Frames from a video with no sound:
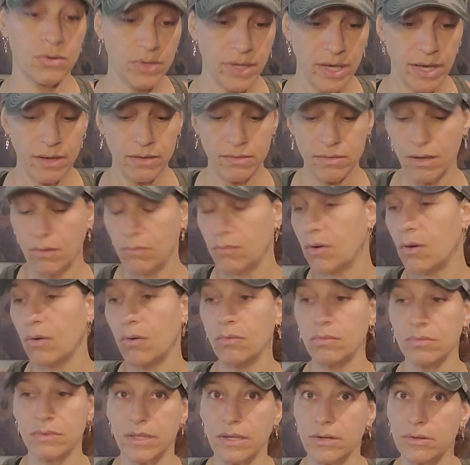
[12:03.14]
Okay.
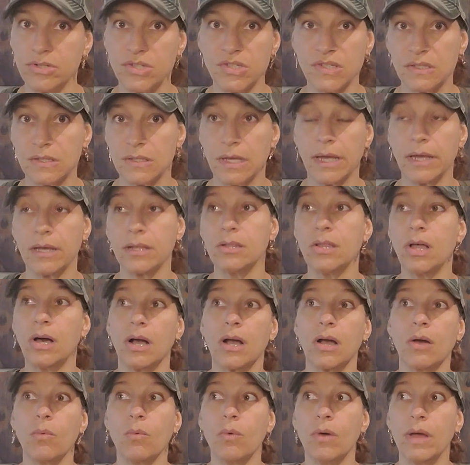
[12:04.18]
They're just like,
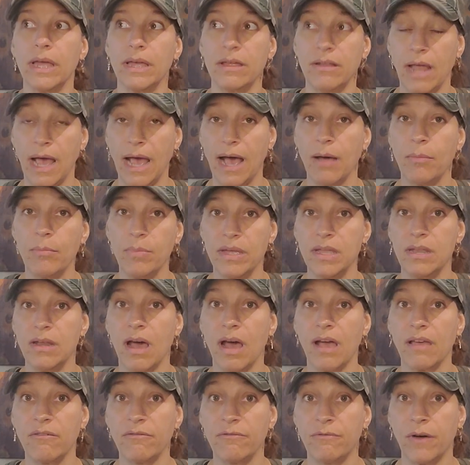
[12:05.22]
look, it happened.
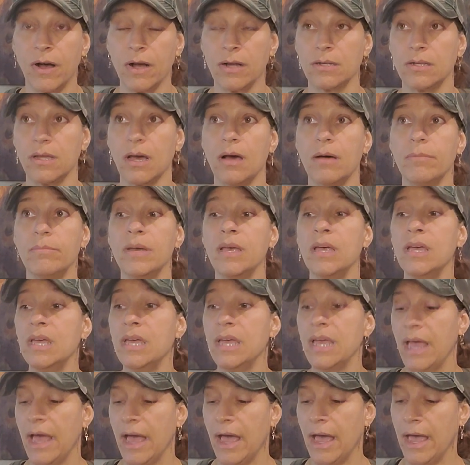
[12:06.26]
I fucked up.
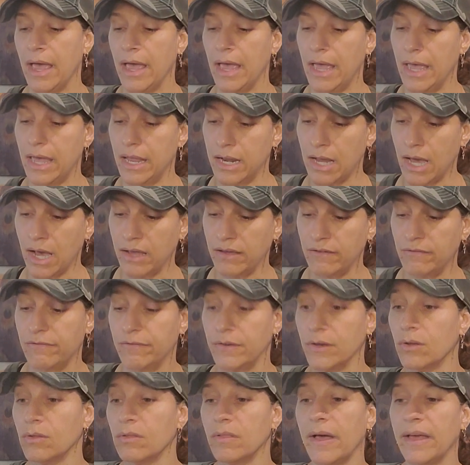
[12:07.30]
And I
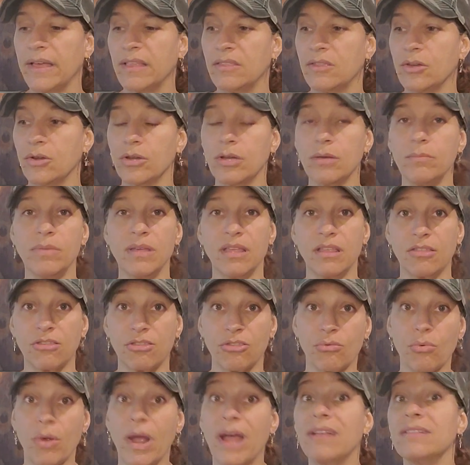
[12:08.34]
feel like there could be
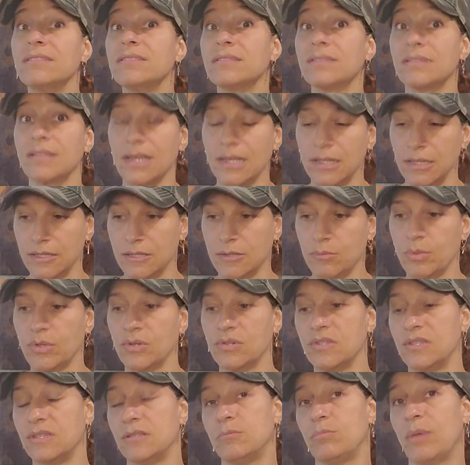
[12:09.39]
threats, like this
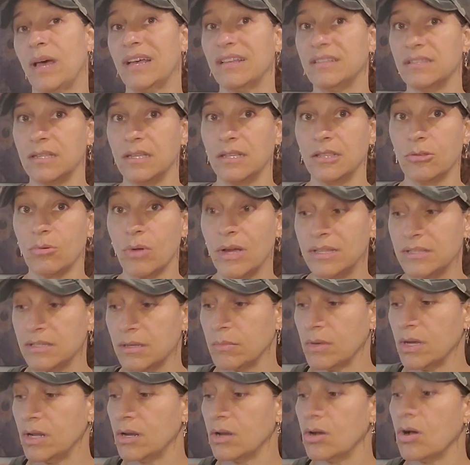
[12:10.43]
person's passing threats.
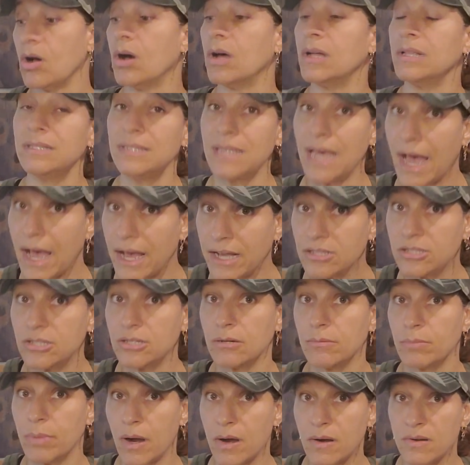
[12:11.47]
I'm going to contact
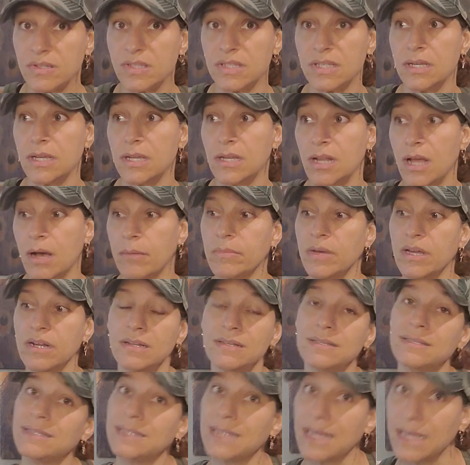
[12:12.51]
your person. I'm going
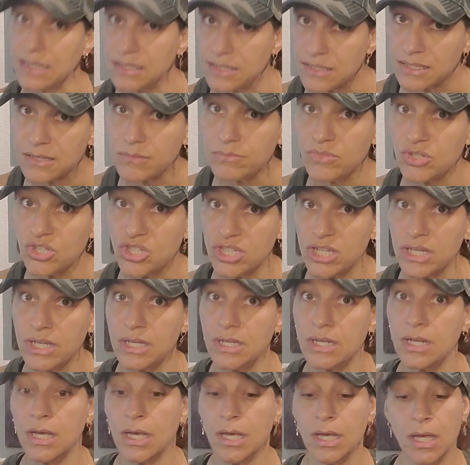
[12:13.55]
to say some
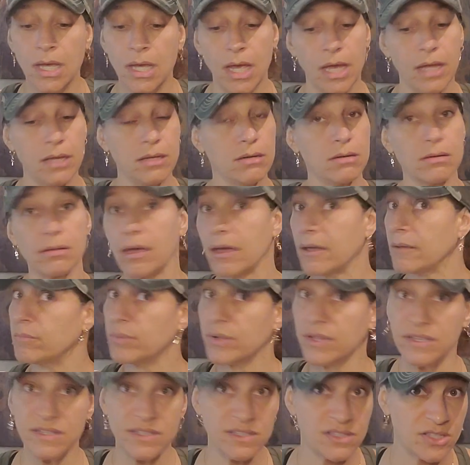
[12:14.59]
shit. And you're like,
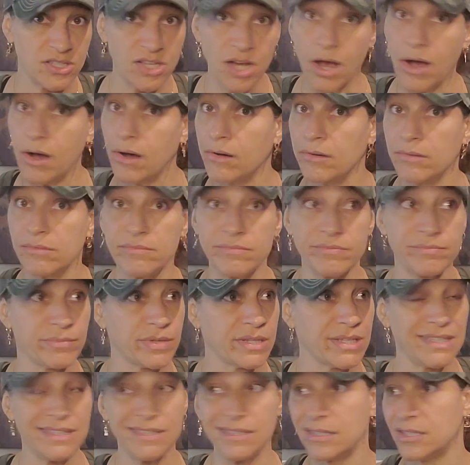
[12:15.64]
please don't,
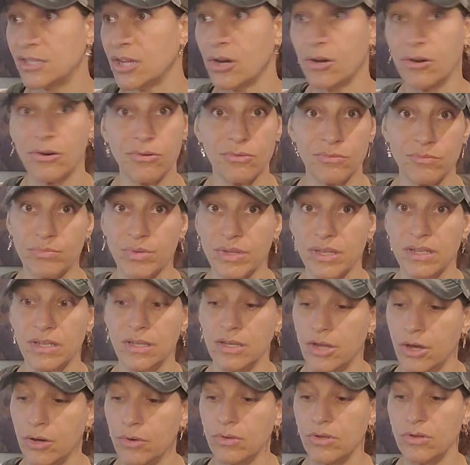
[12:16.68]
please don't. But, you
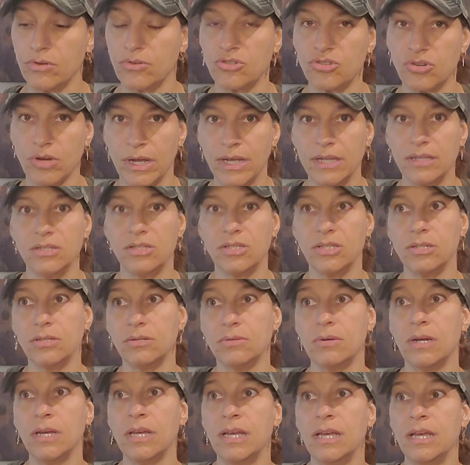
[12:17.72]
know, you're trying
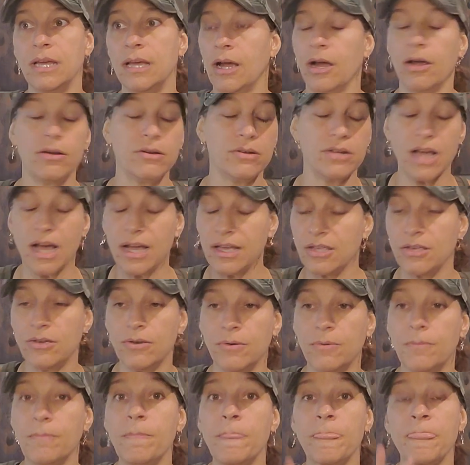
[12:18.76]
to, or not
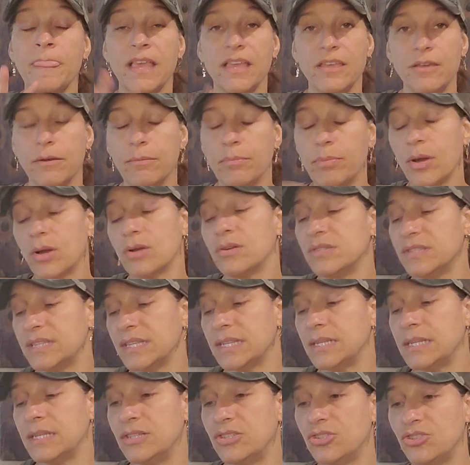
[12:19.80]
you, your
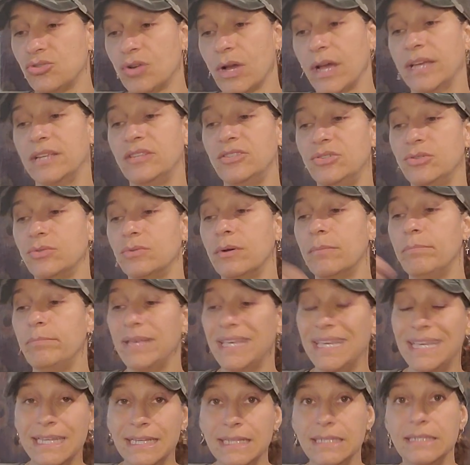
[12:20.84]
person is trying to
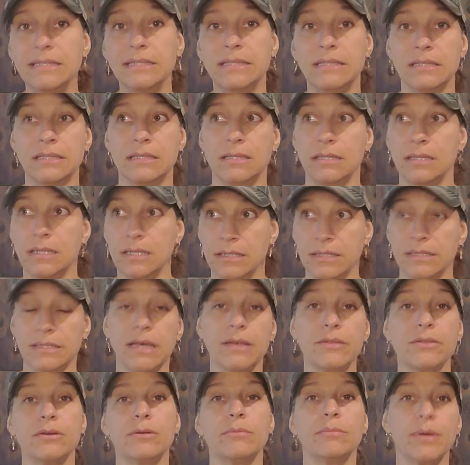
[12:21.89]
appease this
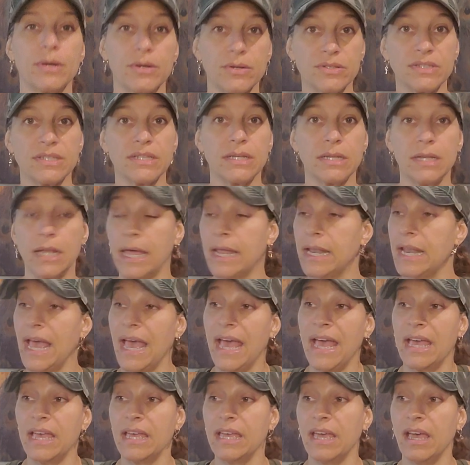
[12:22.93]
other person. And
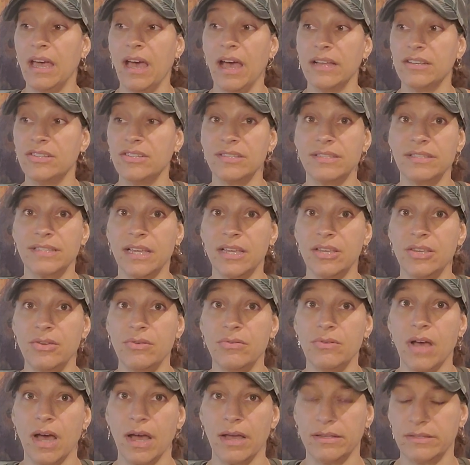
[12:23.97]
hey, I just said you
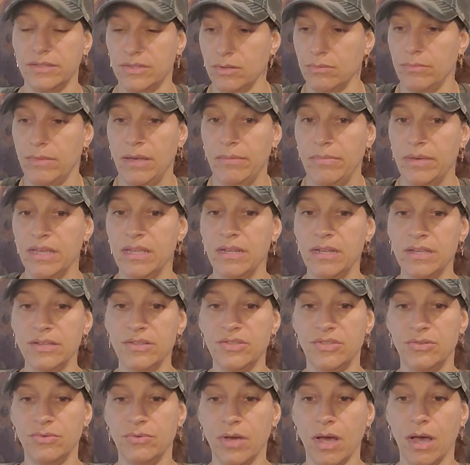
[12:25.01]
guys, so maybe it
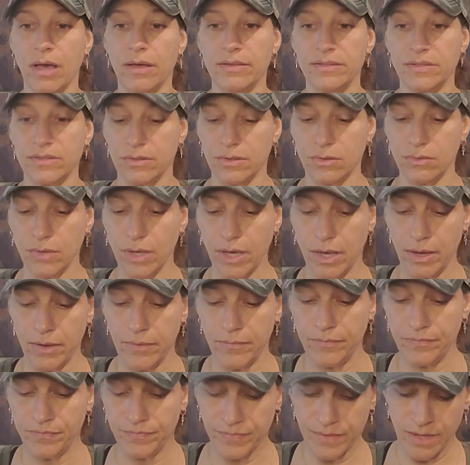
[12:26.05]
is you guys,
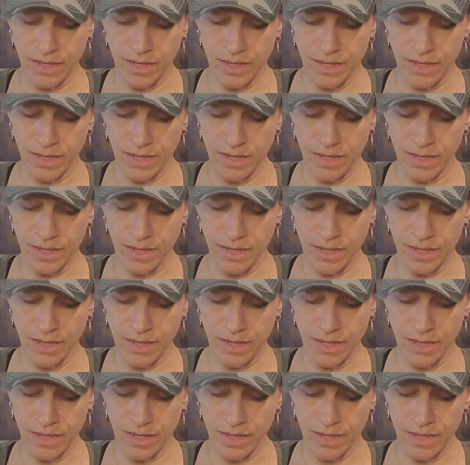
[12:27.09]
okay?